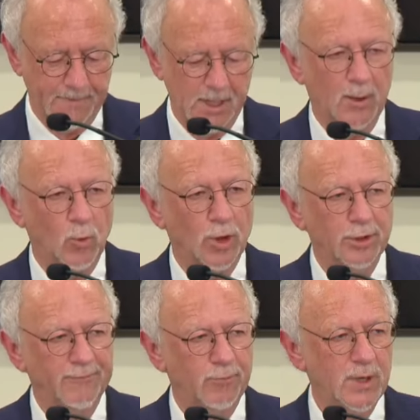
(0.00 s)
A world
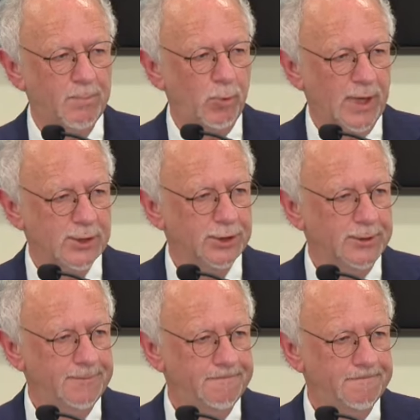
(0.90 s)
of
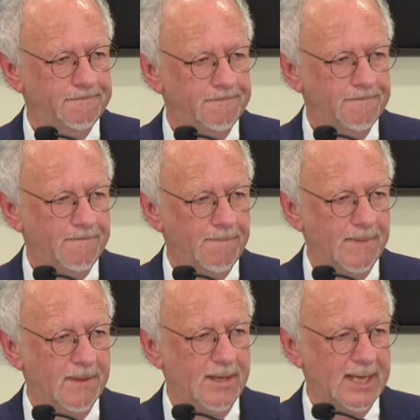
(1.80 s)
repression,
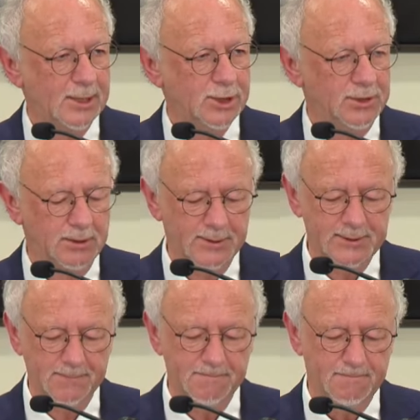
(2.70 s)

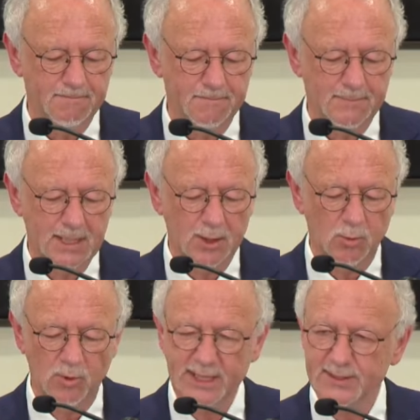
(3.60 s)
nationalism,
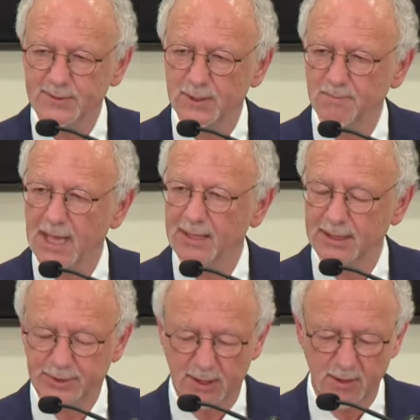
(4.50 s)
racism, and
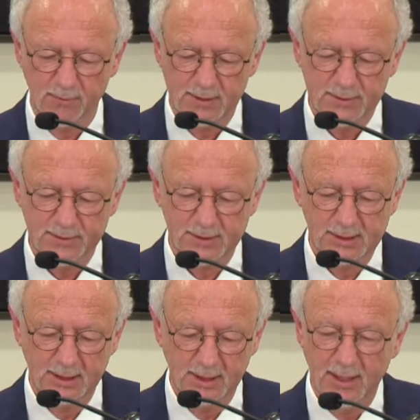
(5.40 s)
intolerance,
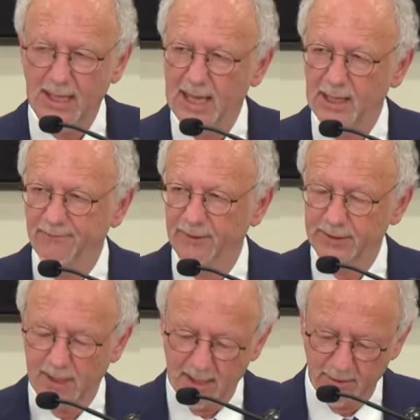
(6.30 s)
and
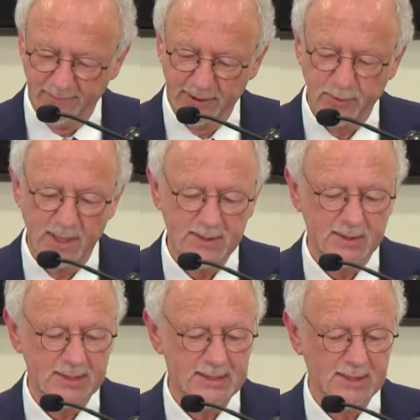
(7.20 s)
of
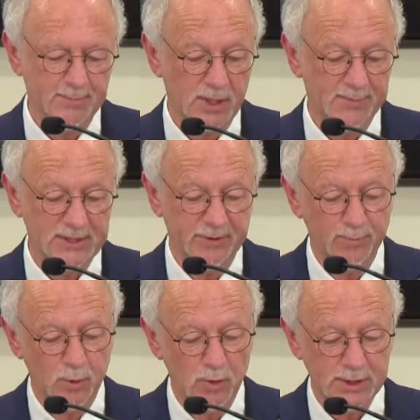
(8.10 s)
atrocities, and perhaps even
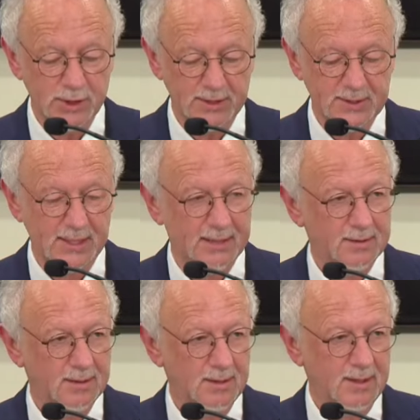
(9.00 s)
more genocide,
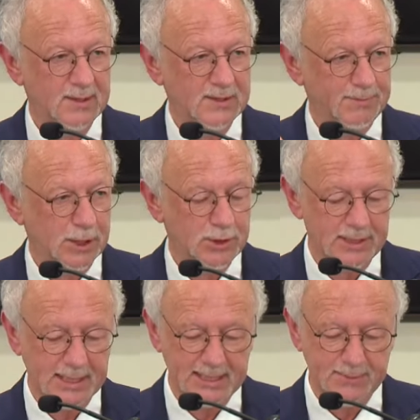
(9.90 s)
especially
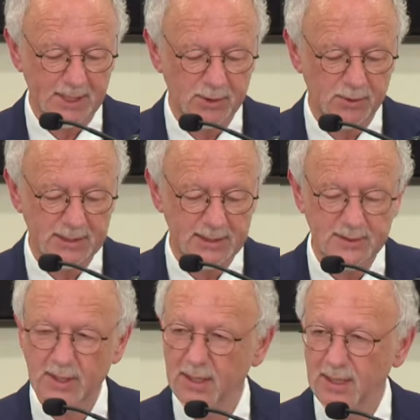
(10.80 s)
against minorities
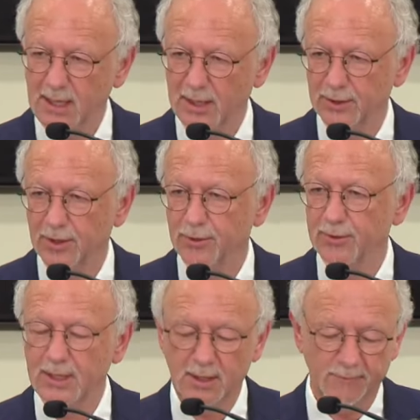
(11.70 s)
and other
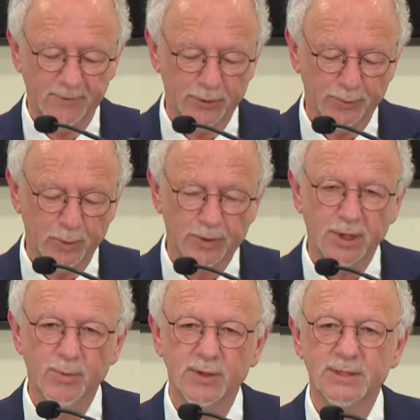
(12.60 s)
vulnerable
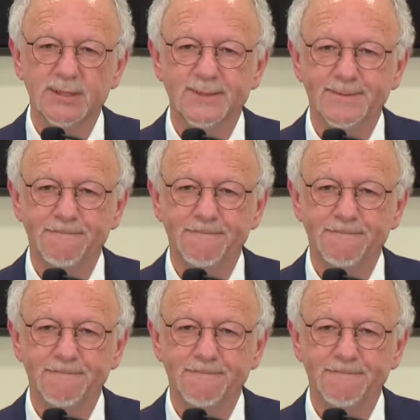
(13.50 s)
communities.